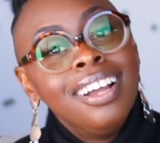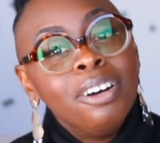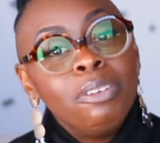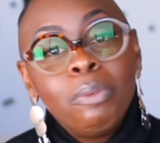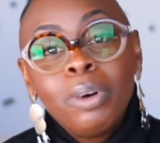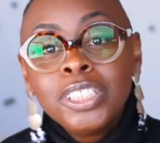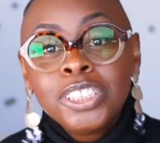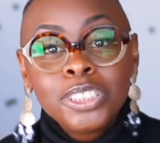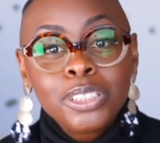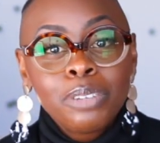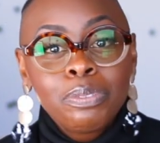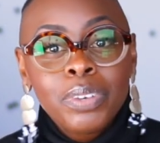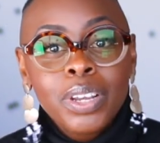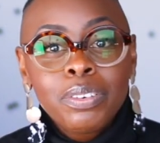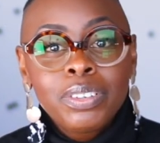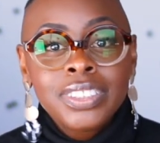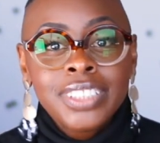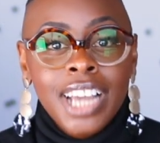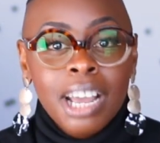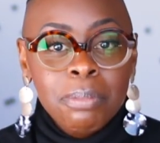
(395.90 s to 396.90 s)
What's your
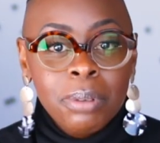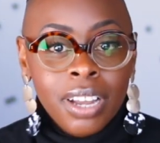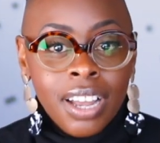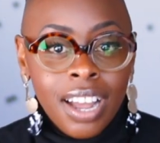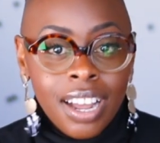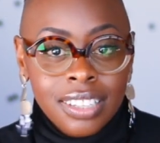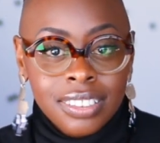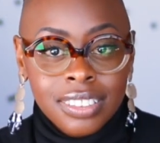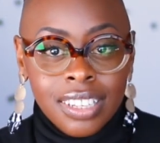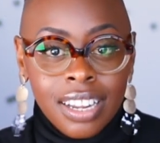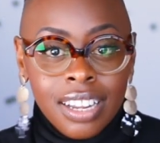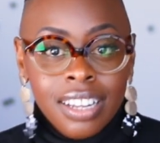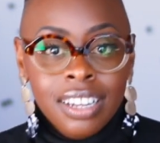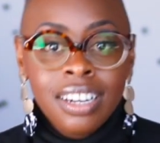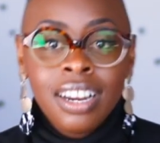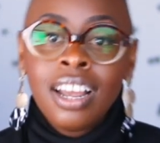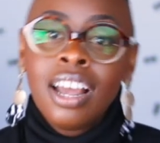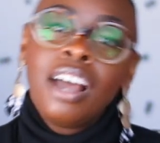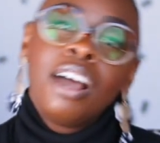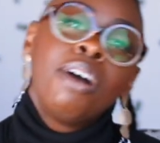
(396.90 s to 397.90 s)
favorite type of content?
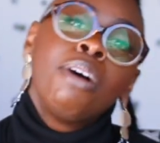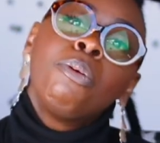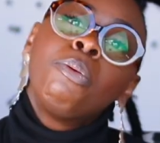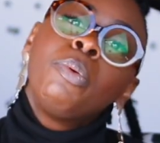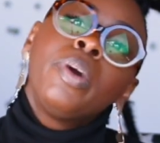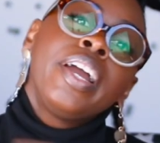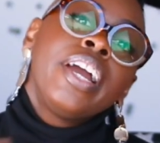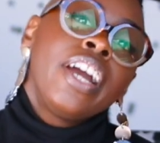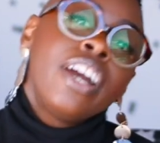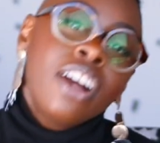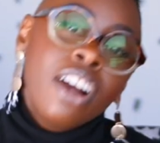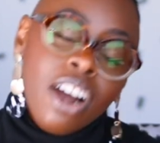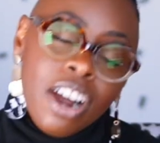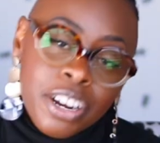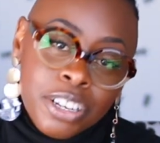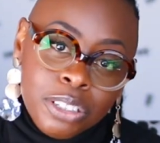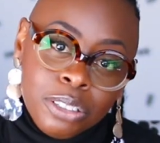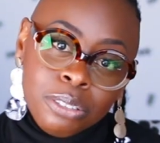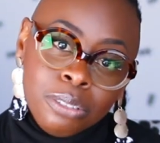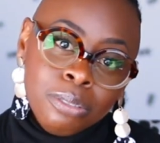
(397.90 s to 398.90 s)
Where are
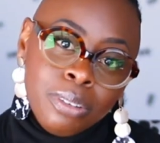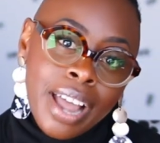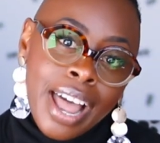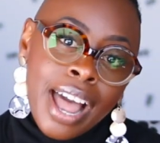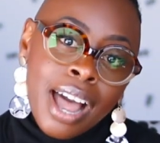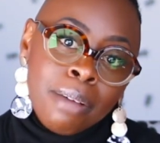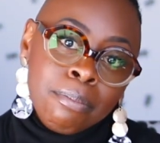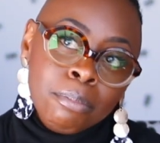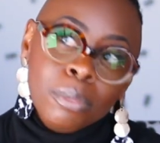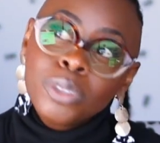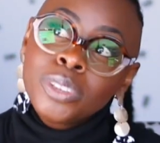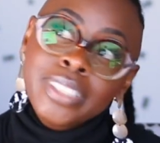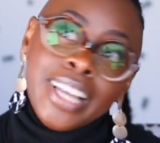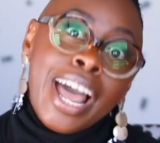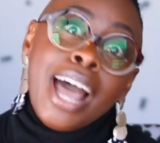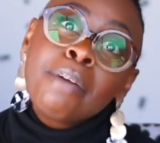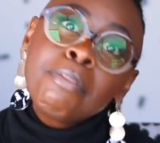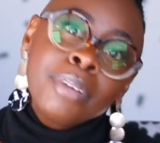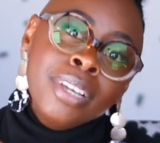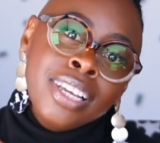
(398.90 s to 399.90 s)
you ha- most
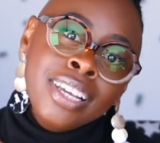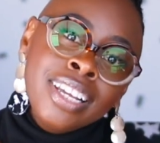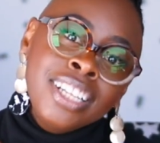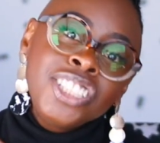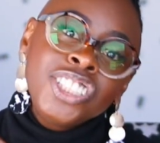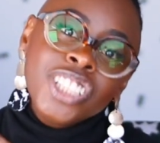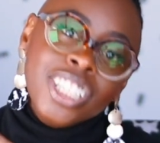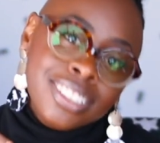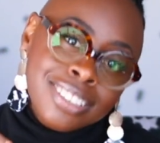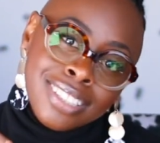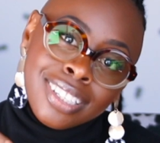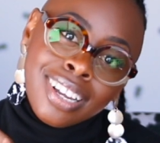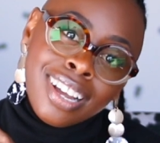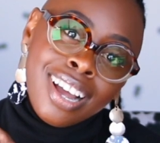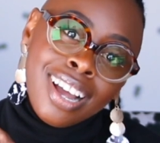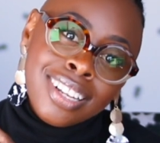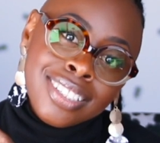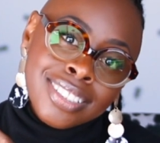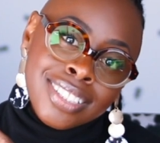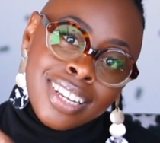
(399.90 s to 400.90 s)
happy ingesting
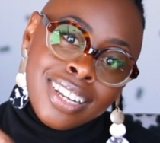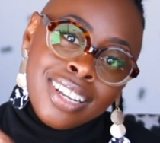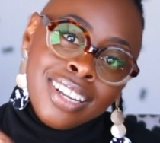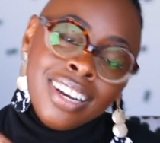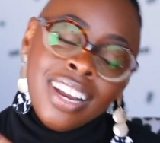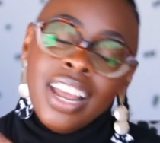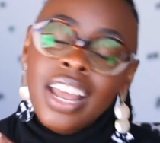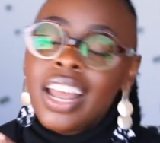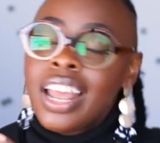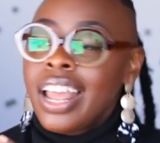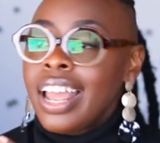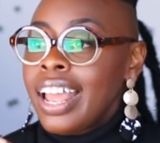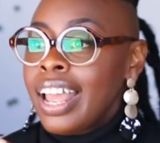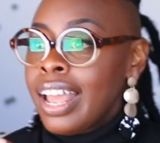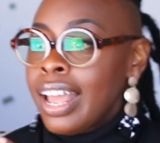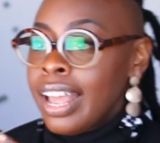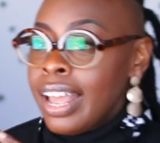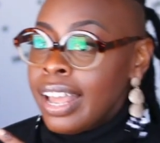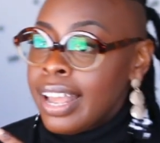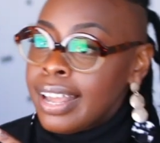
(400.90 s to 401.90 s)
content?
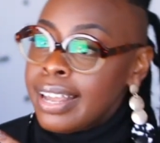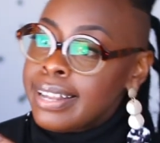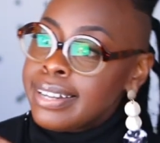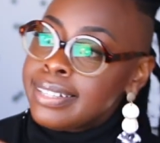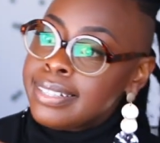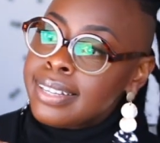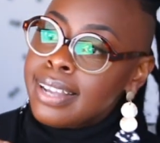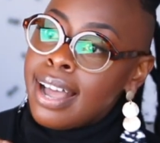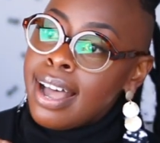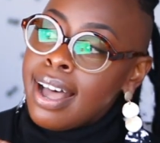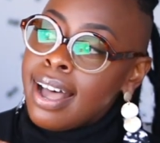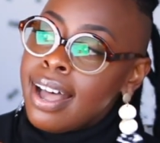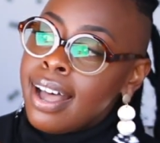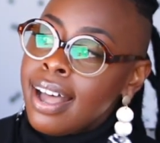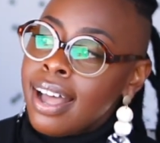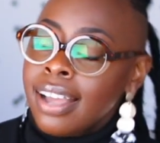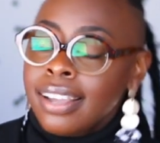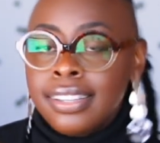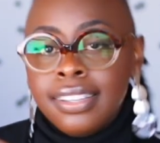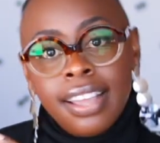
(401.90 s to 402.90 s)
And
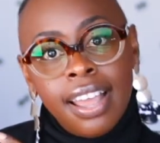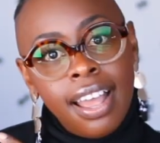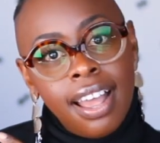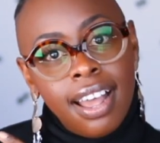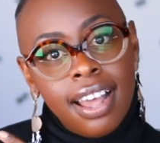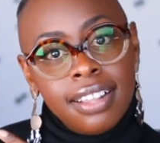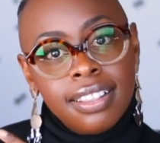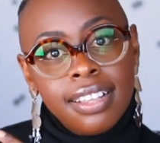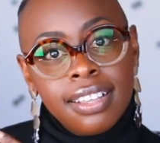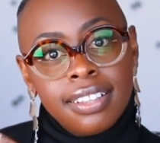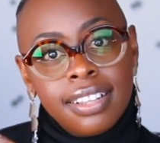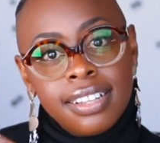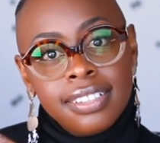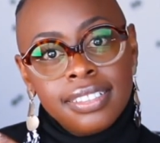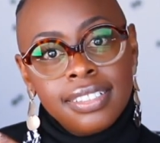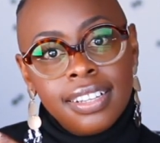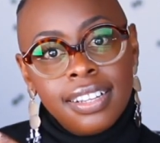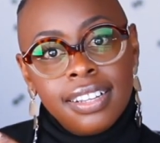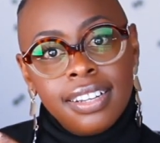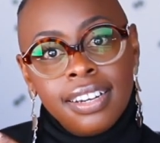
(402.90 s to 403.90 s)
uh, yeah, I think
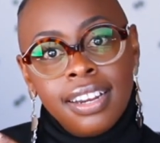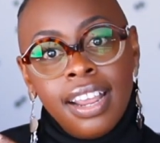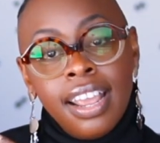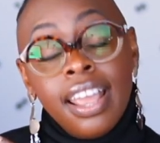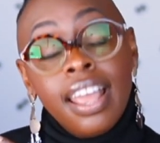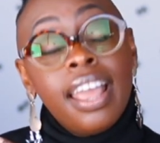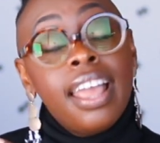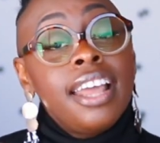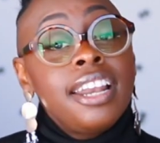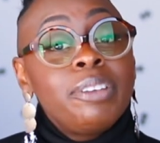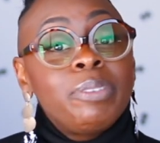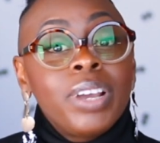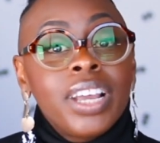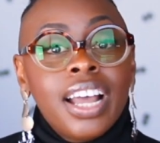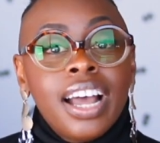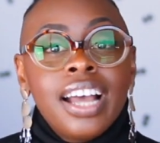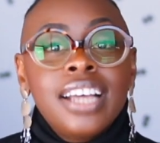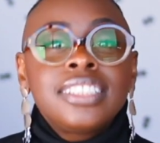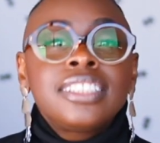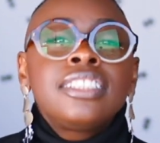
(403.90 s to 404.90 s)
that's it. Anyway,
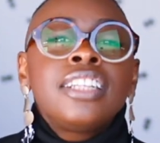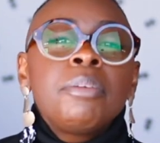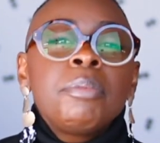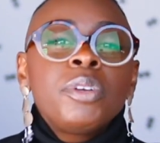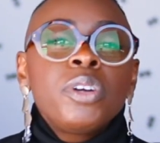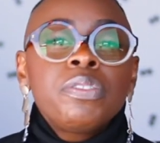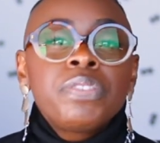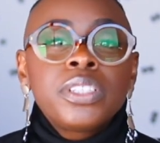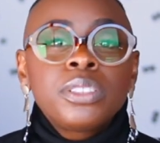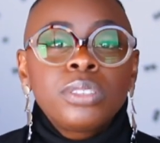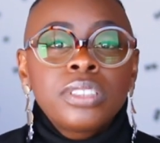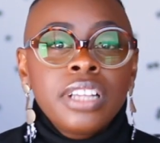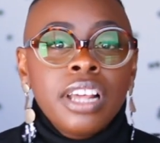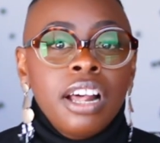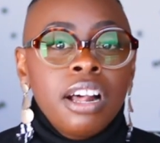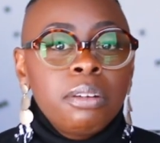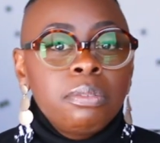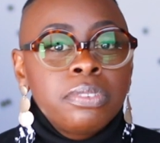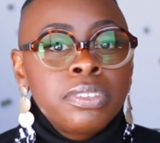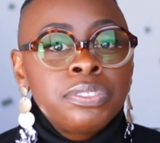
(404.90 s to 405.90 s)
guys, let me know if this was
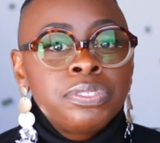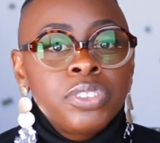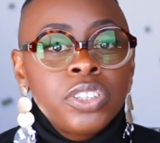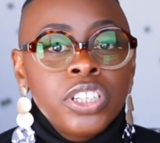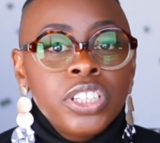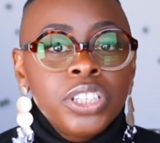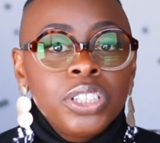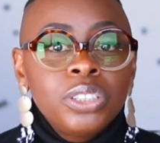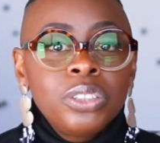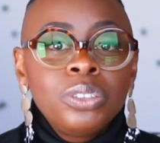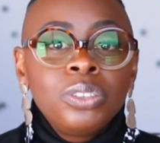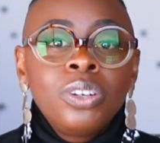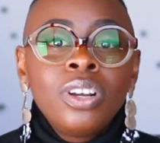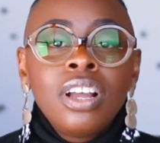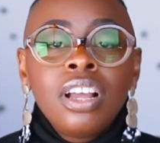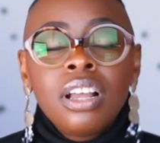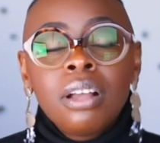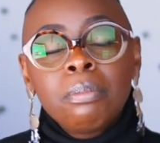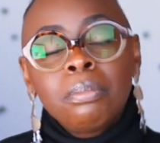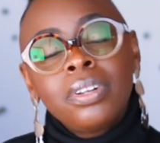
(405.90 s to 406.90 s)
helpful for you.
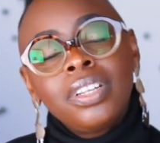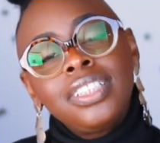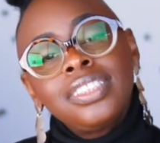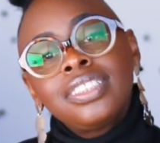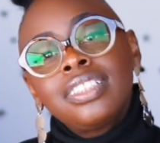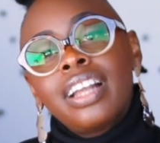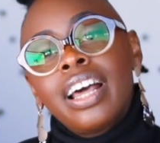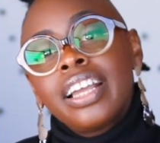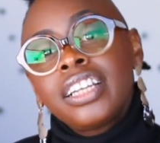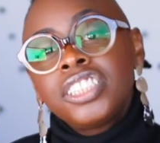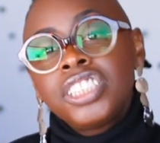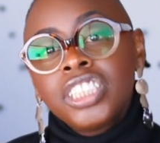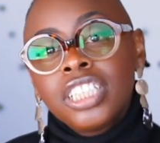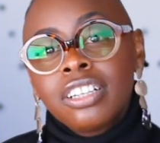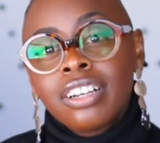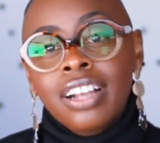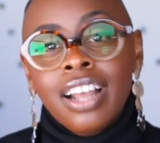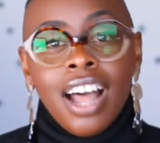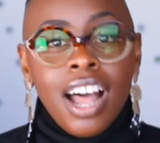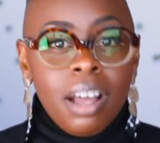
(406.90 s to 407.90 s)
Please like,
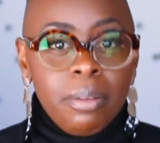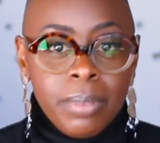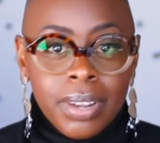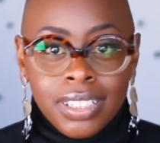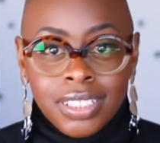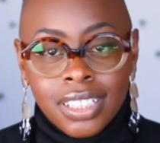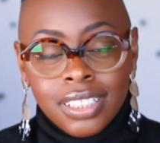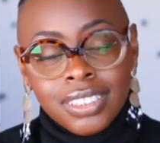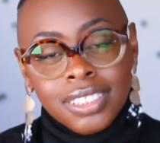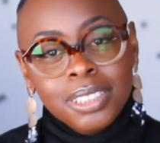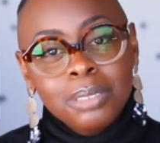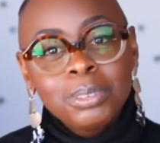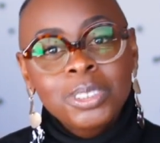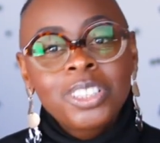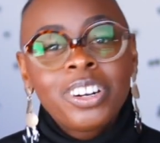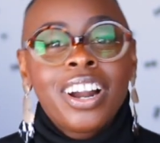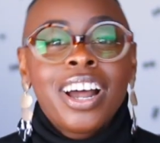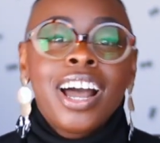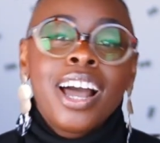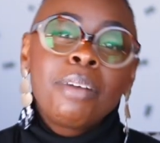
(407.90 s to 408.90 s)
share, comment, and
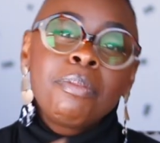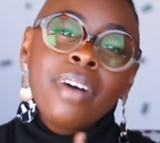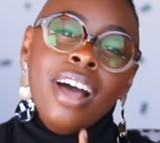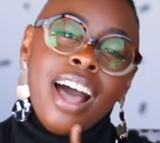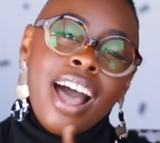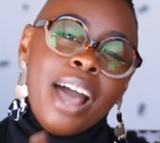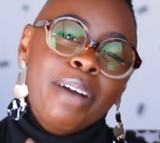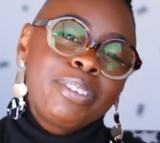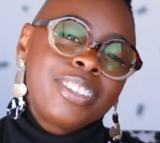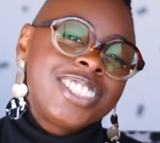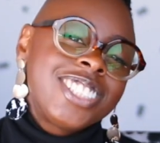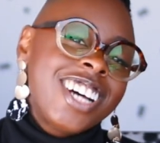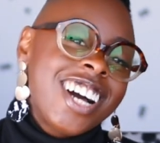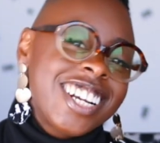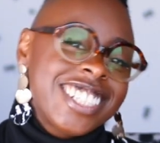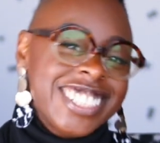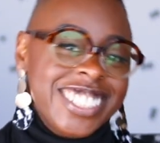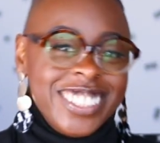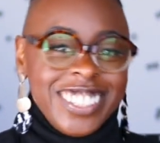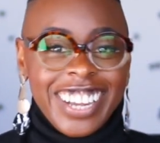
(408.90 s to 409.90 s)
subscribe. I will
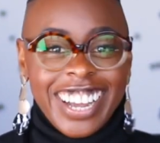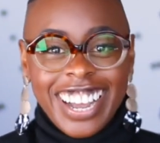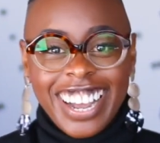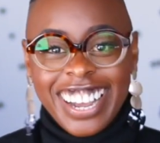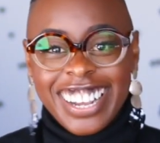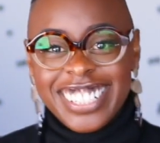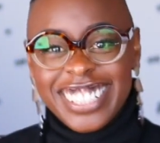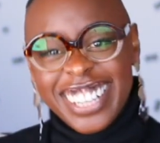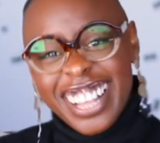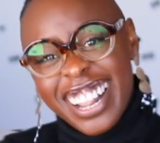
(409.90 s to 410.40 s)
talk to you guys